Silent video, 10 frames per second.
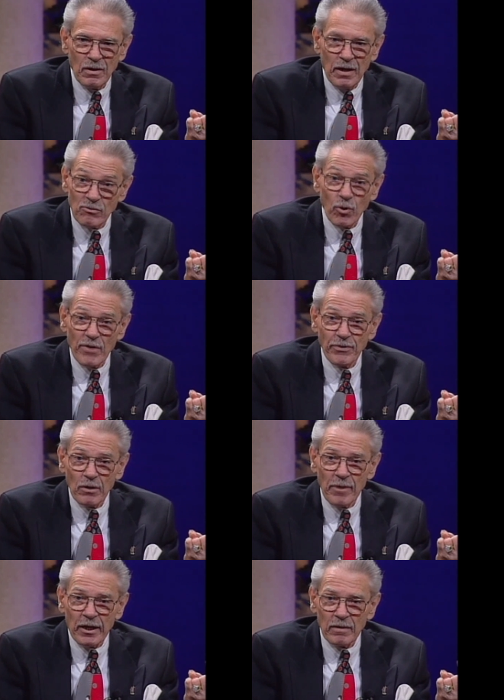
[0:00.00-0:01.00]
That's the way I feel
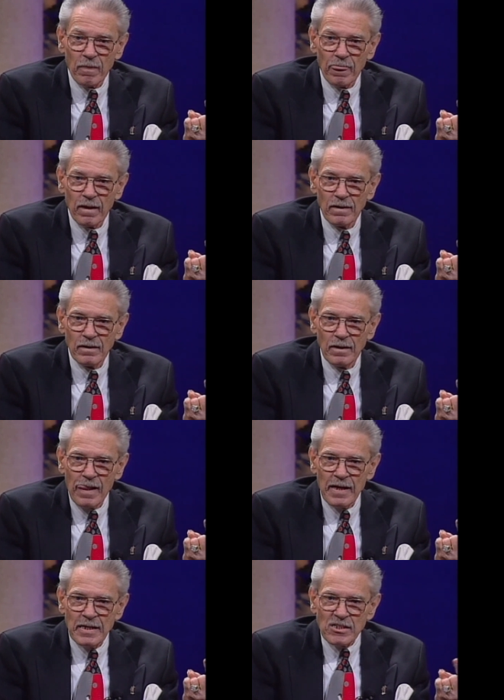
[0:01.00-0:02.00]
about it.
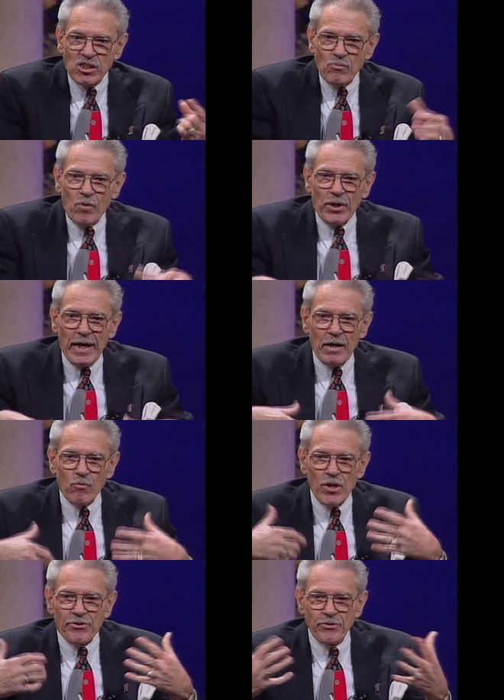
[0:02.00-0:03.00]
You see, when we
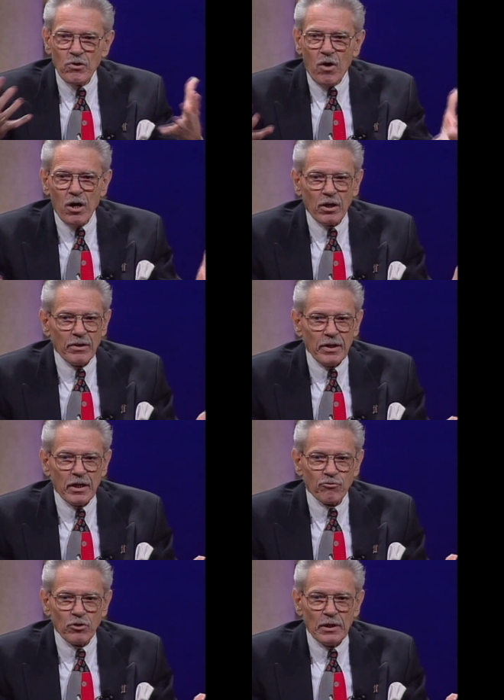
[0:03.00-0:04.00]
went through all of
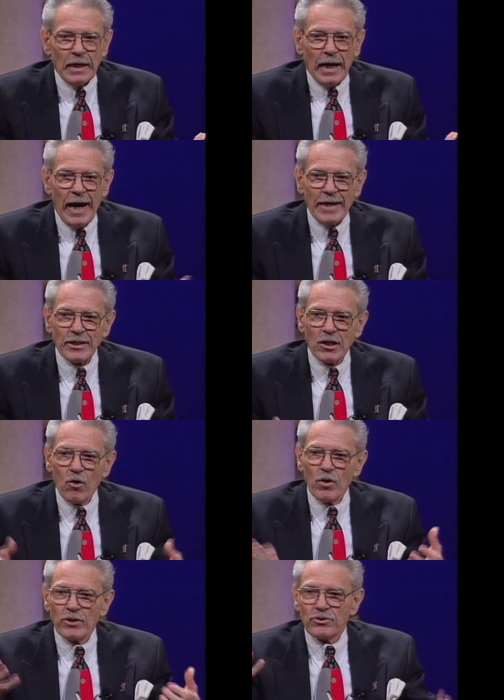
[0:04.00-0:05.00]
this, I had to
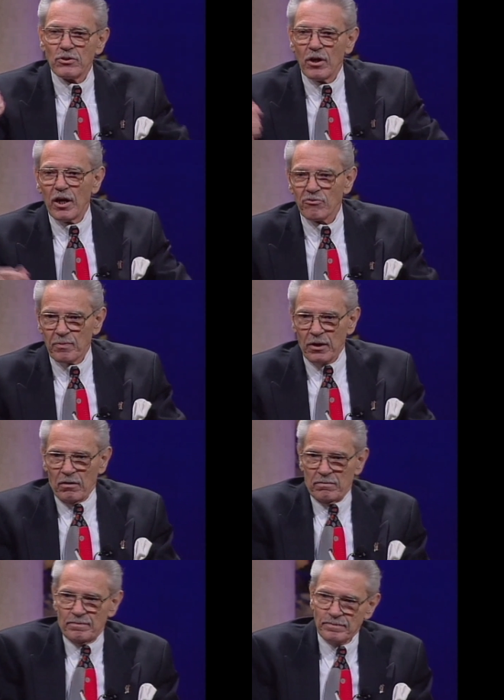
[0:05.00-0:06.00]
go into the hospital.
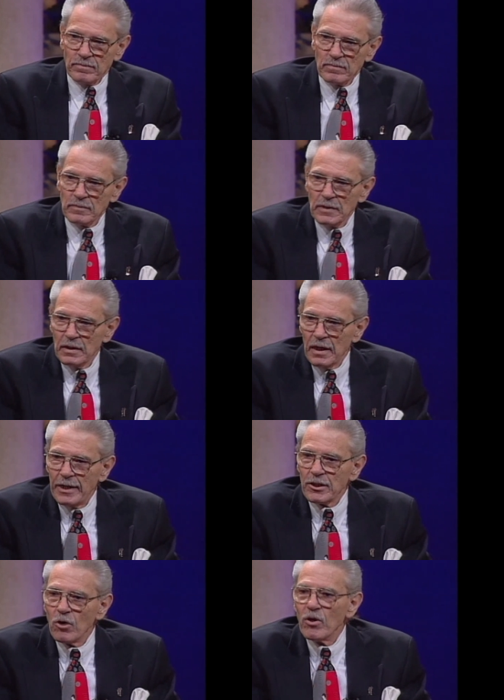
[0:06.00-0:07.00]
I
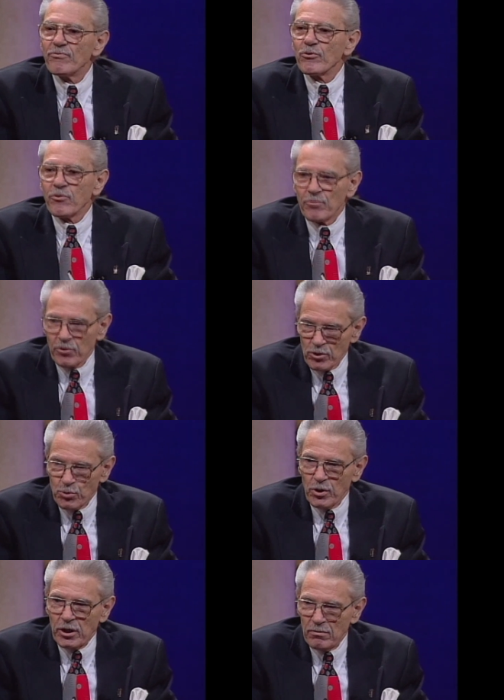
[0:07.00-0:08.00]
had to go in for some
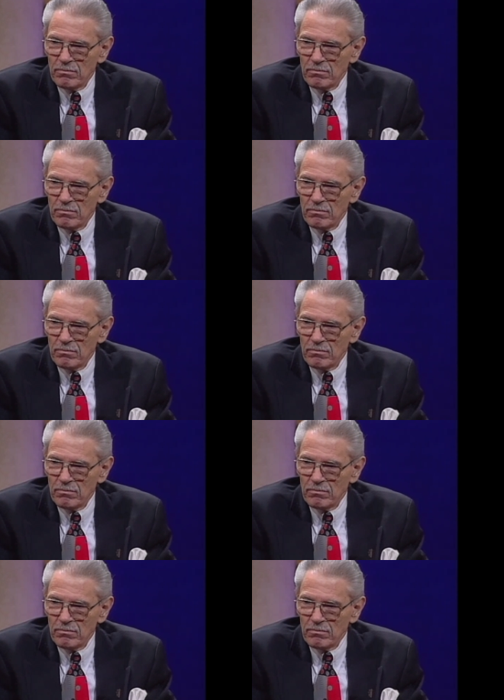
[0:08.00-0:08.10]
surgery.